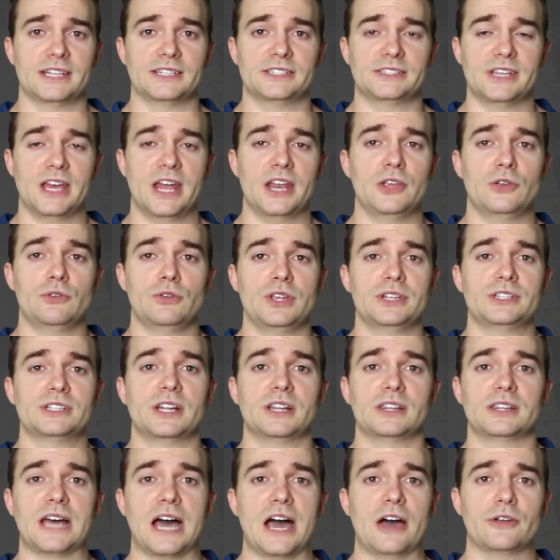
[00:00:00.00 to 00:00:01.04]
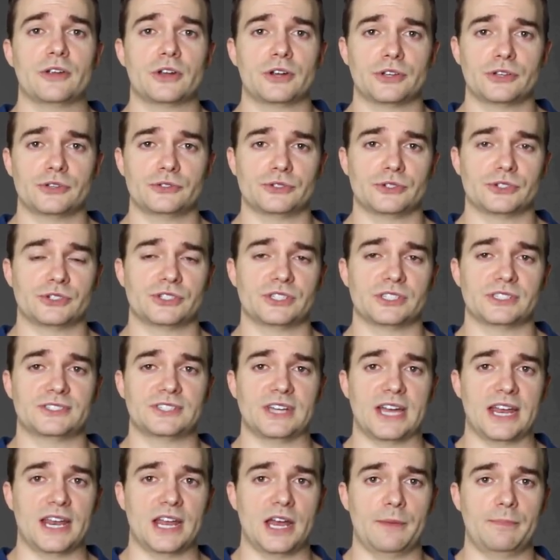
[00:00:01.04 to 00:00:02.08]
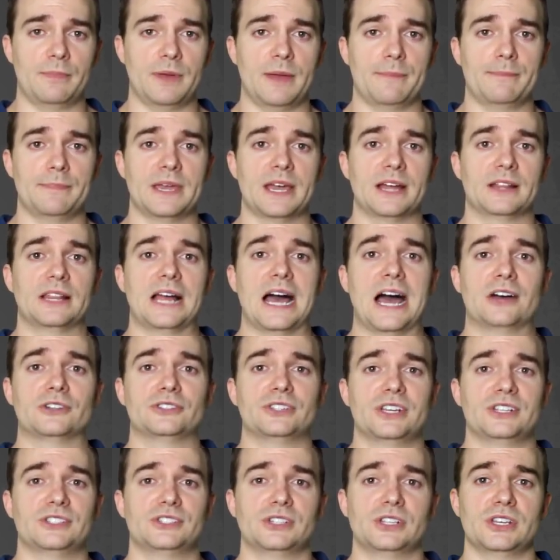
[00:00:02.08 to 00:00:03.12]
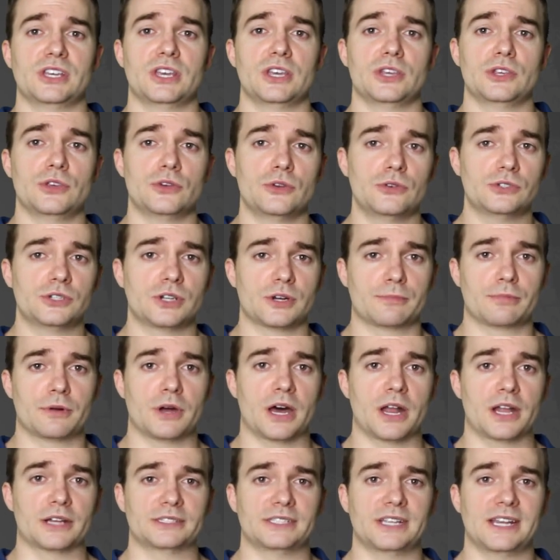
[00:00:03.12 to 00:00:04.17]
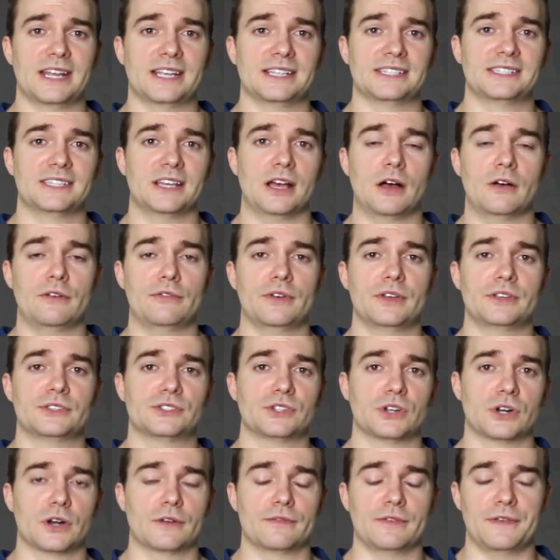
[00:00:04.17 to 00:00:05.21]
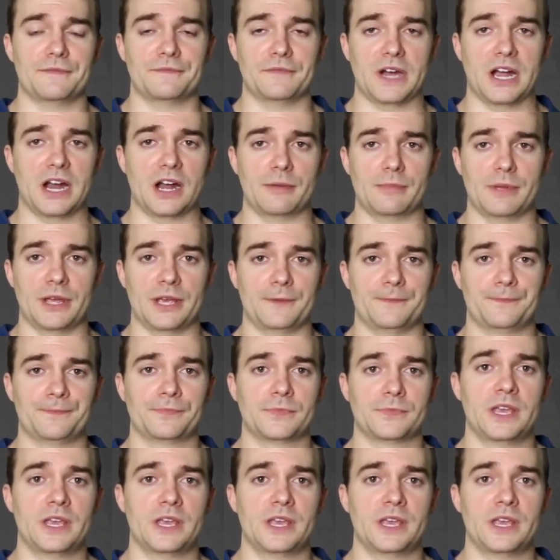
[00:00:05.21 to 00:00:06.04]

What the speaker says: Instead, you need to allow your users to sign up and be allowed to instantly use your product in a self-serve environment.